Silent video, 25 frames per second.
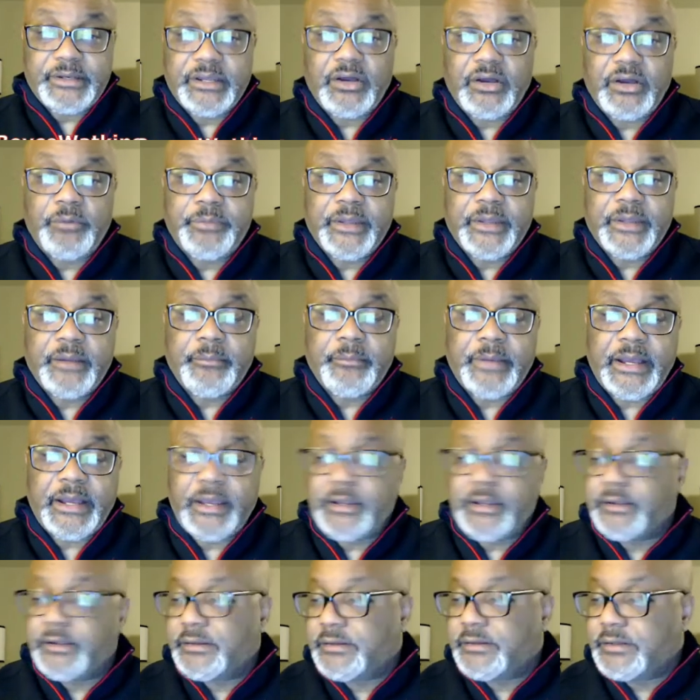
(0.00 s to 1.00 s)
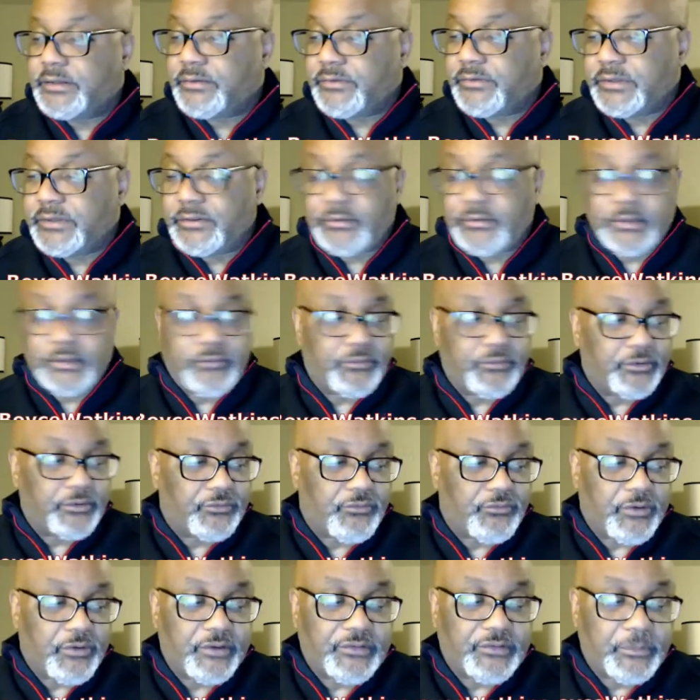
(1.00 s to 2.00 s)
help that by, giving these
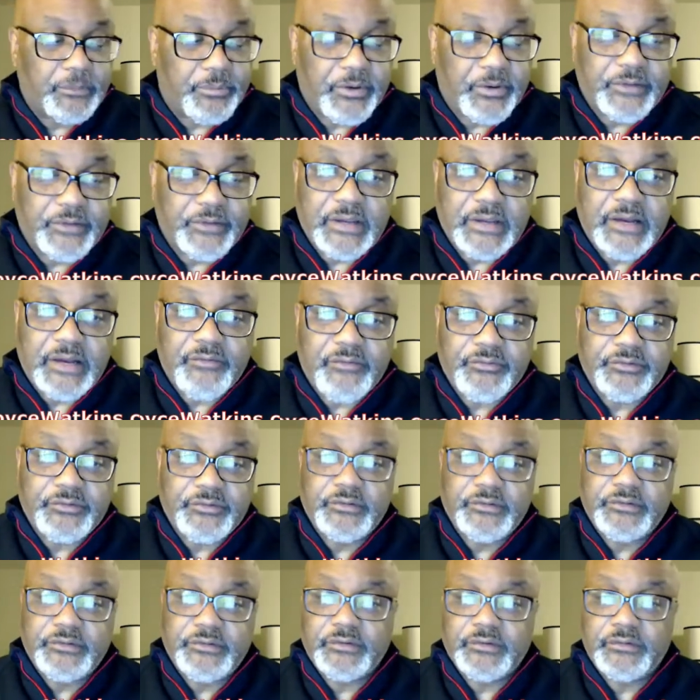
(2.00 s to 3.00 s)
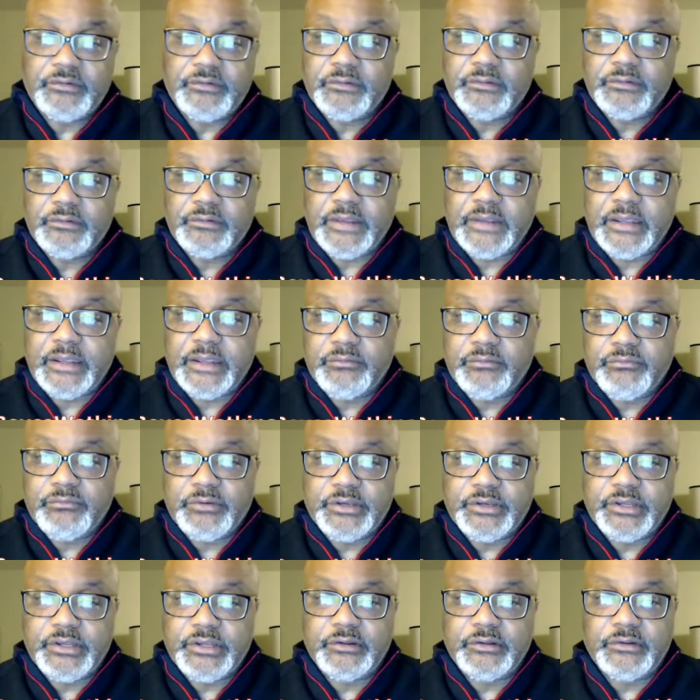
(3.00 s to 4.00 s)
crazy press conferences, just saying
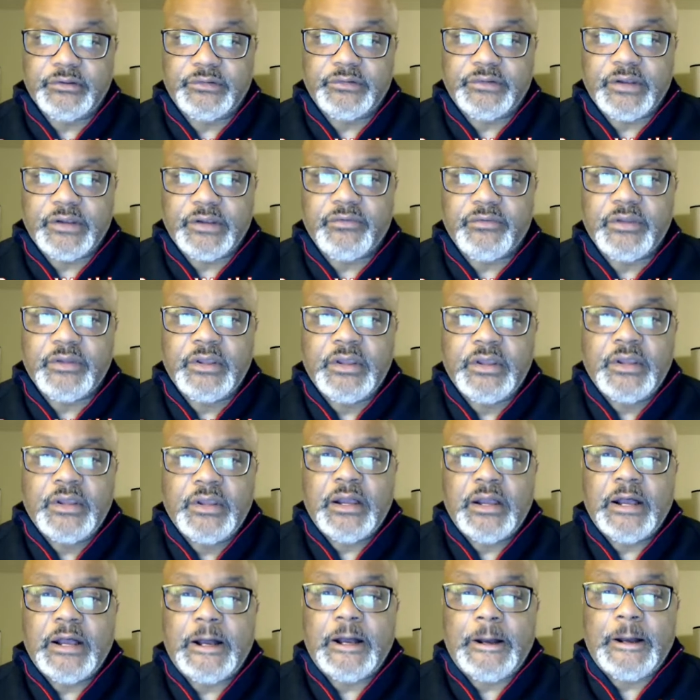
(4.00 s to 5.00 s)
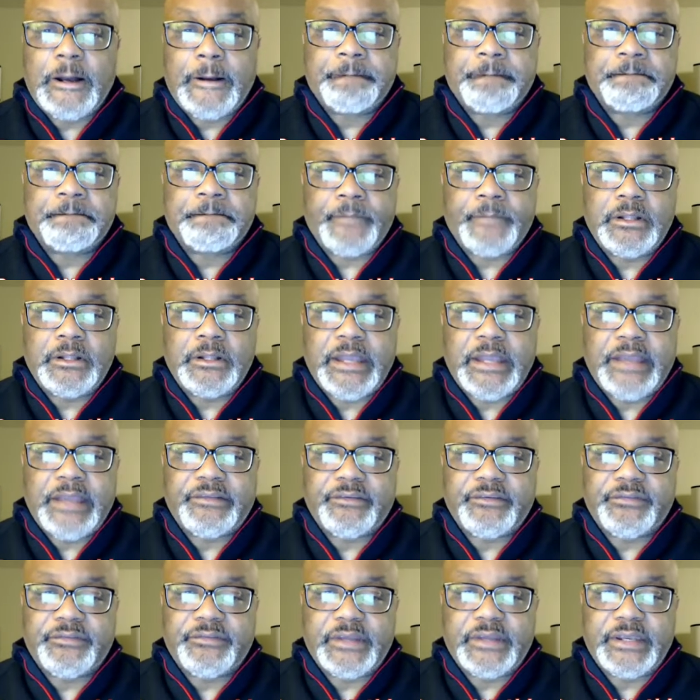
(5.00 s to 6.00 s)
ridiculous stuff. As
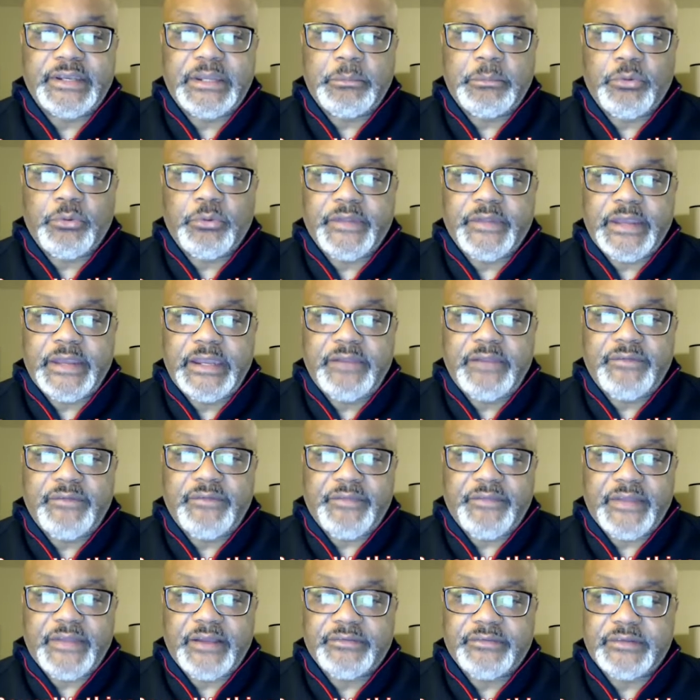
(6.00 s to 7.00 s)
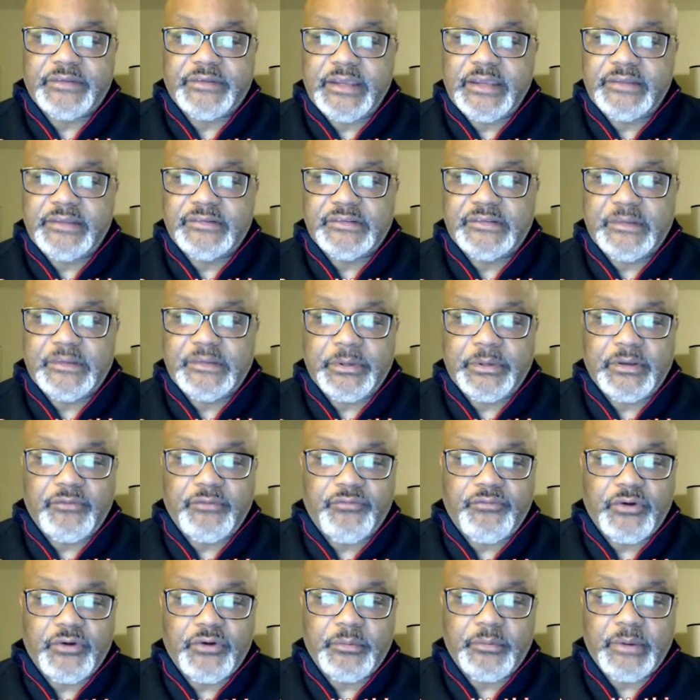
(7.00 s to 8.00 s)
of Sunday, more than 85,000 cases have been
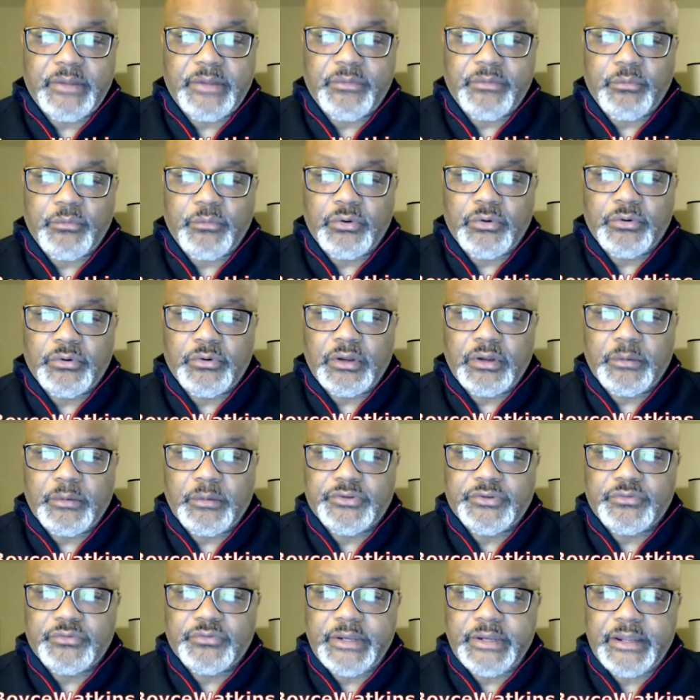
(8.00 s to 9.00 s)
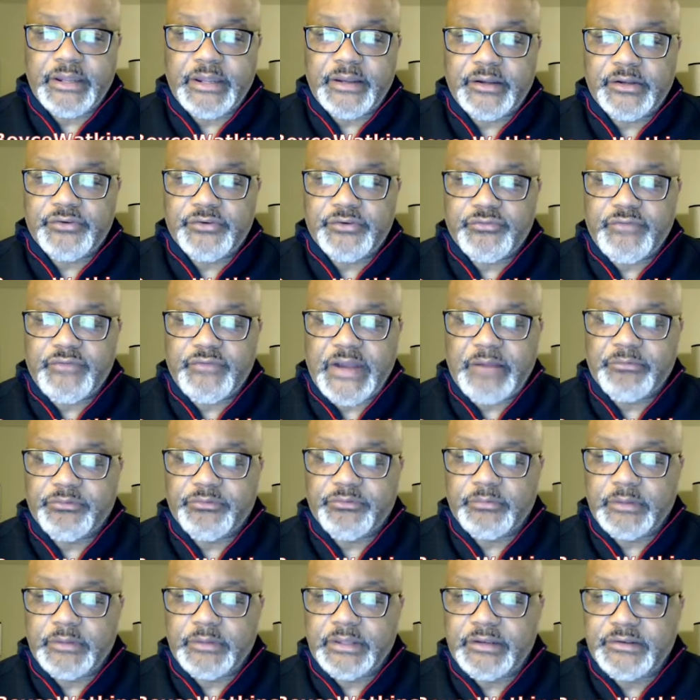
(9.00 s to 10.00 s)
confirmed around the world, along with 2,900
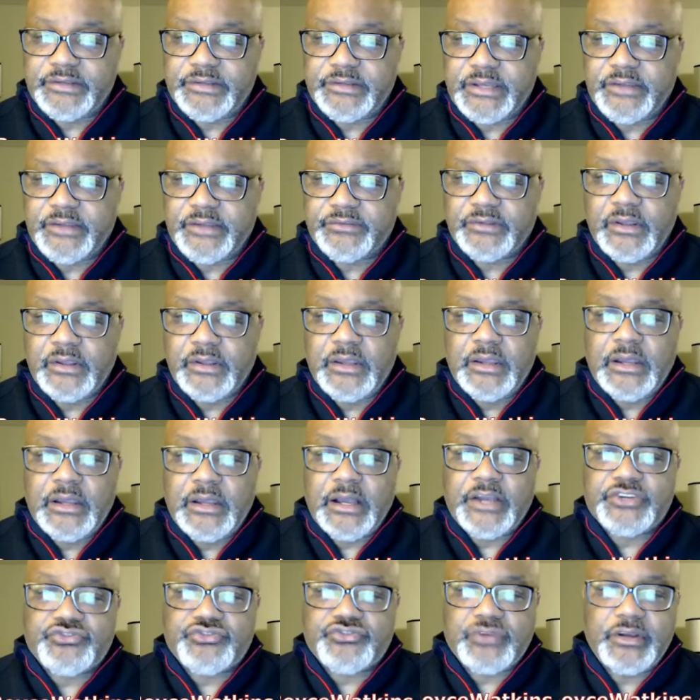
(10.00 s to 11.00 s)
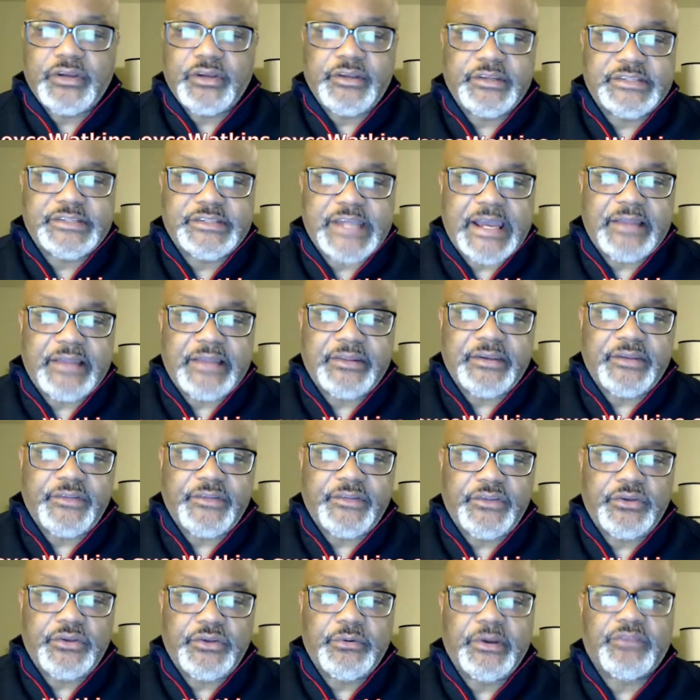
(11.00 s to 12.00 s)
virus-related deaths. Australia, Thailand, and
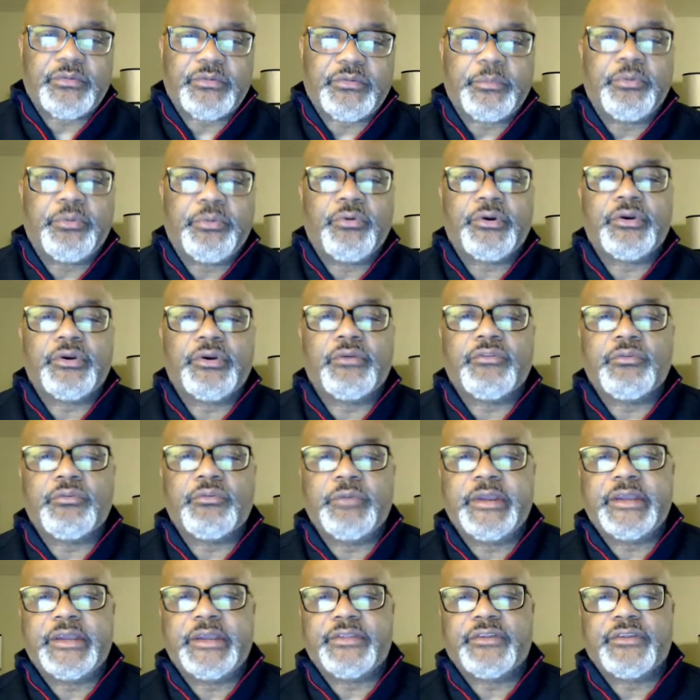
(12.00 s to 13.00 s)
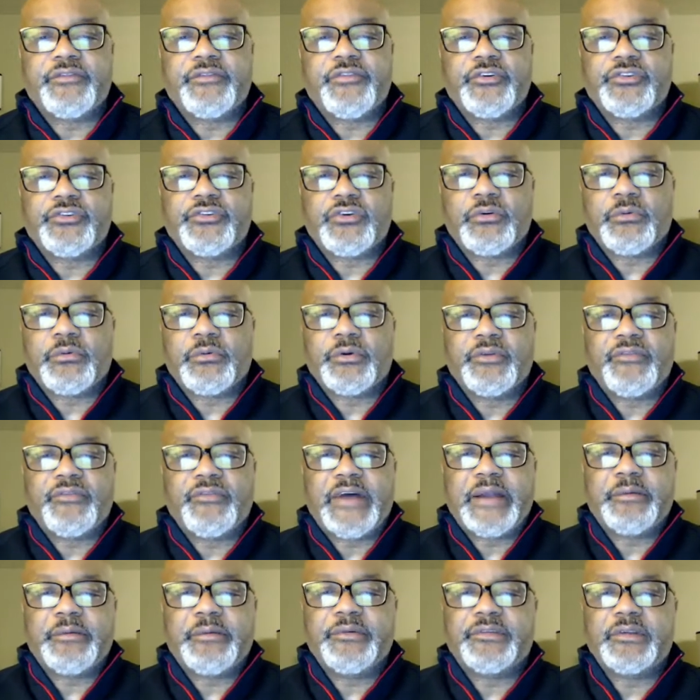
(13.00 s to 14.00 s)
the U.S. reported over the weekend their first
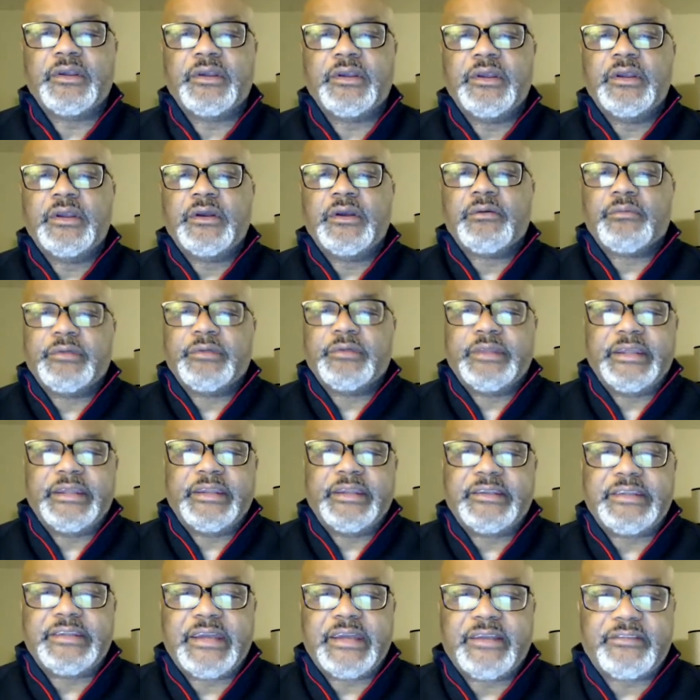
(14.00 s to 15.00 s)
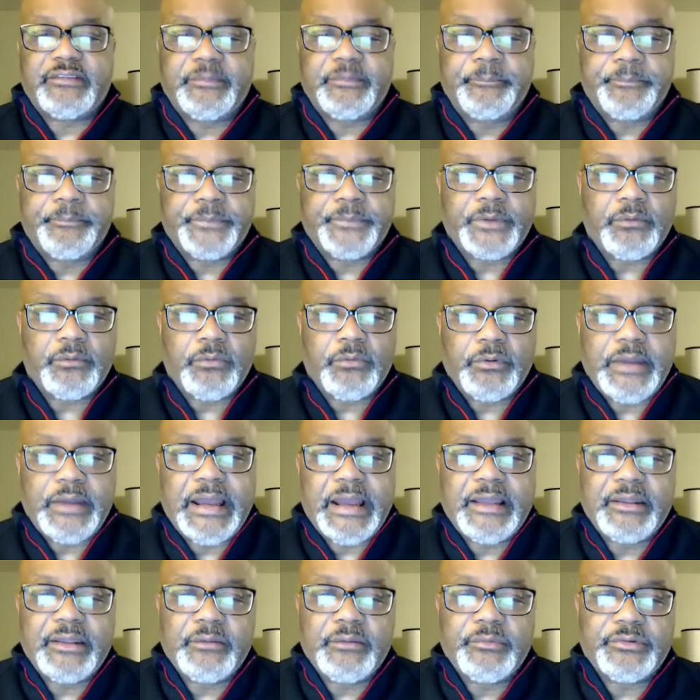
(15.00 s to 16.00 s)
coronavirus-related deaths. Rhode
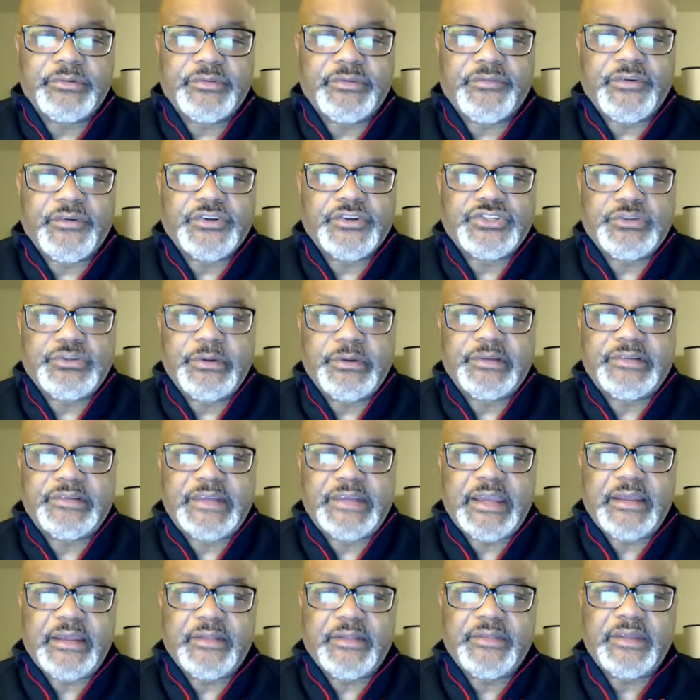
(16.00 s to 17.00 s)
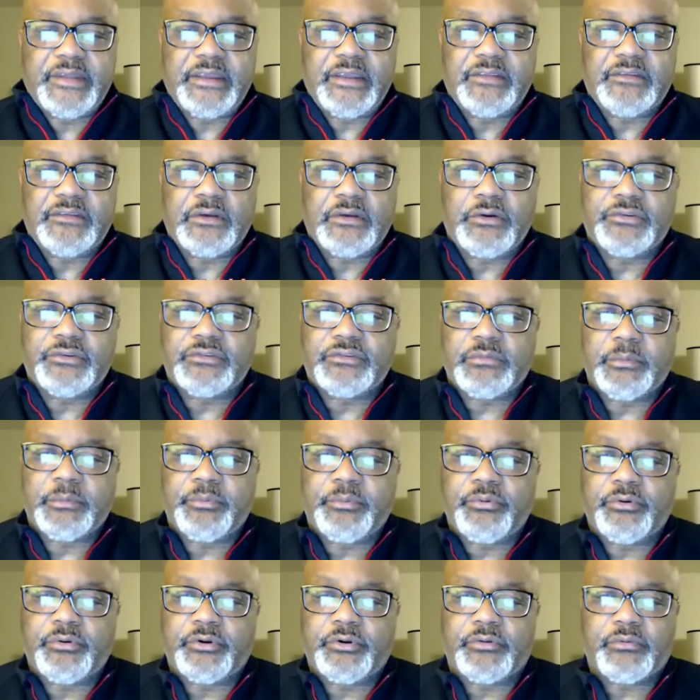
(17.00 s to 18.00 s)
Island was the first U.S. state in the East Coast to
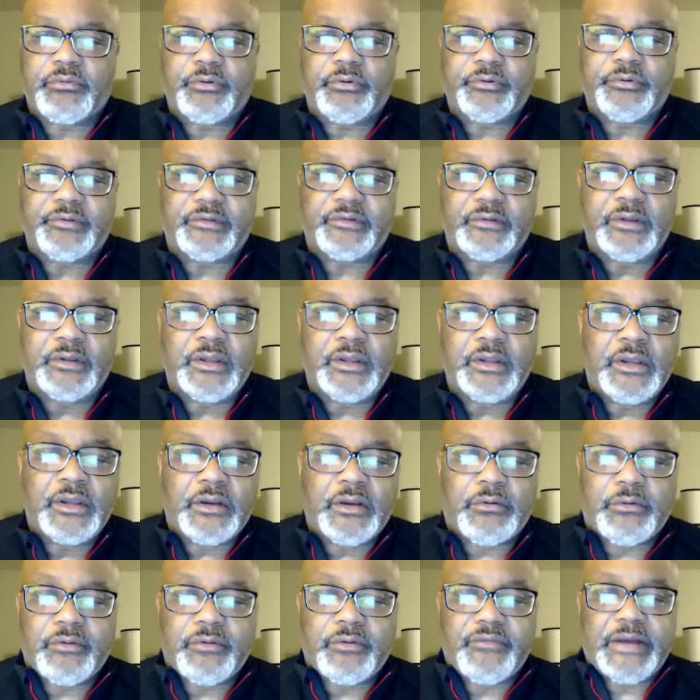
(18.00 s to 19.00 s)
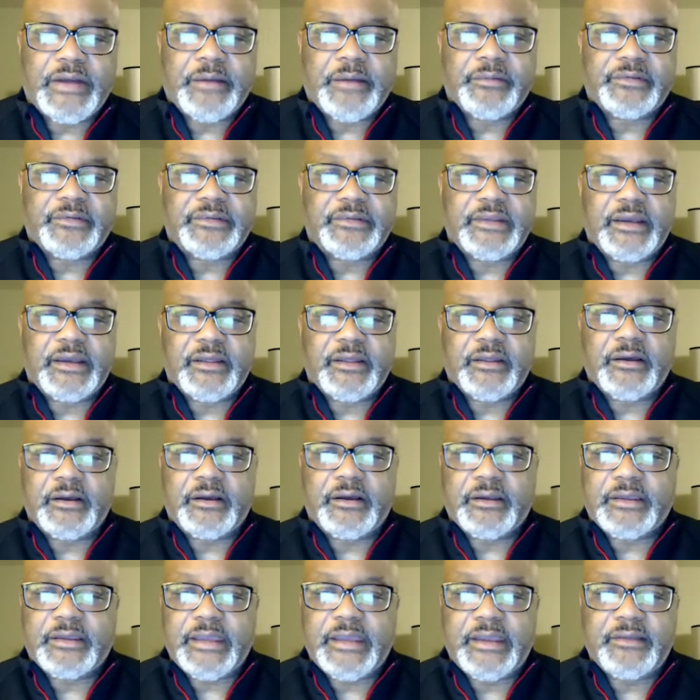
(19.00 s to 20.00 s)
report a
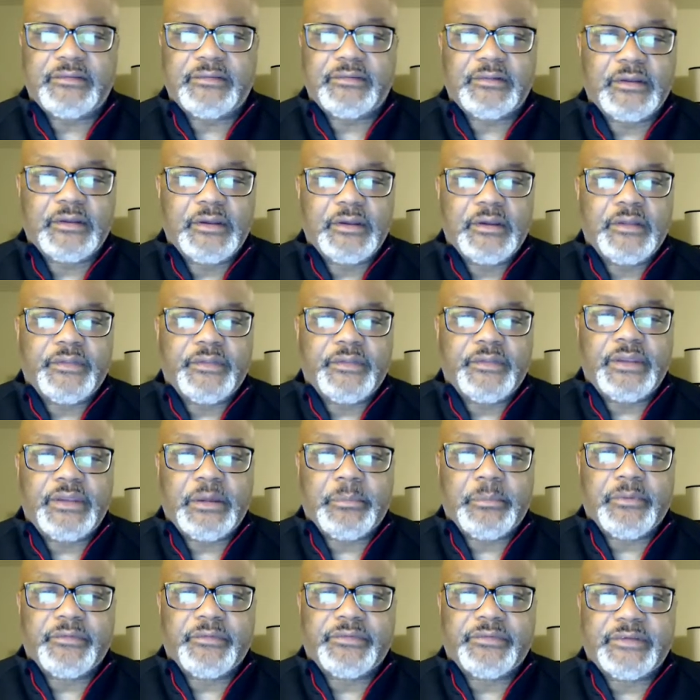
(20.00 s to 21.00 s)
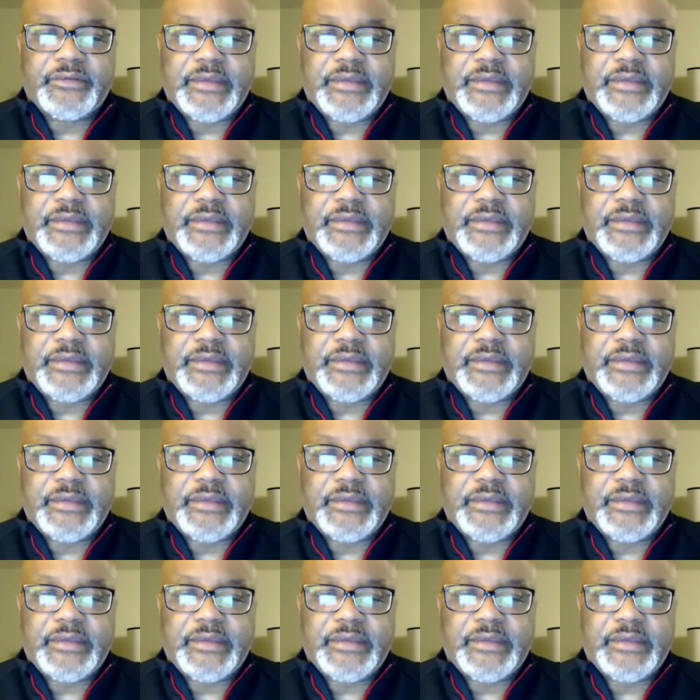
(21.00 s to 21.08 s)
coronavirus case. The number of